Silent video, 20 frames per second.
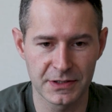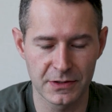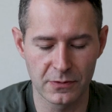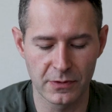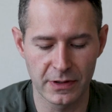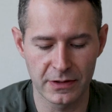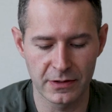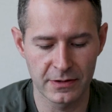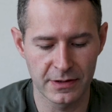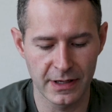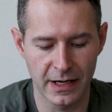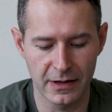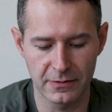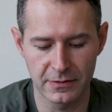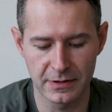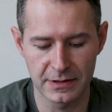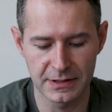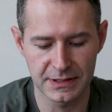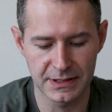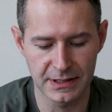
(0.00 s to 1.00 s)
So whether it
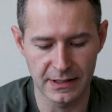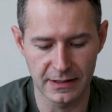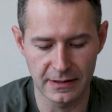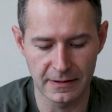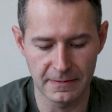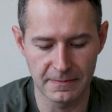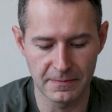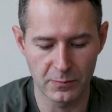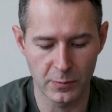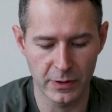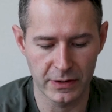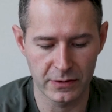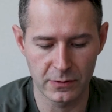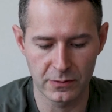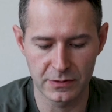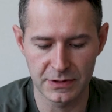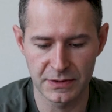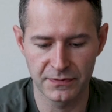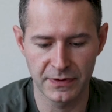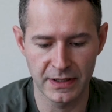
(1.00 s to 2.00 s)
was
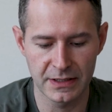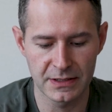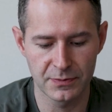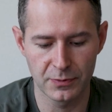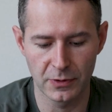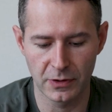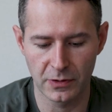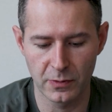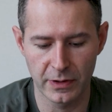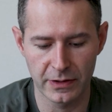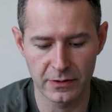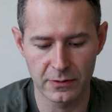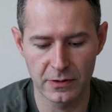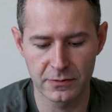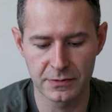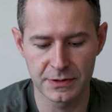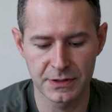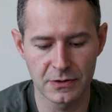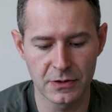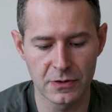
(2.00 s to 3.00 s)
Facebook, whether
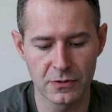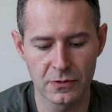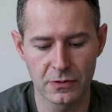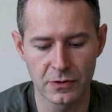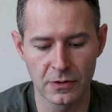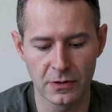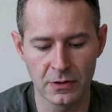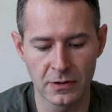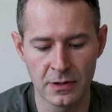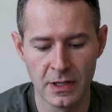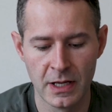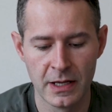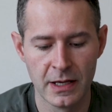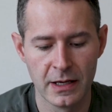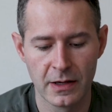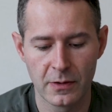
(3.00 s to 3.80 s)
it was Google,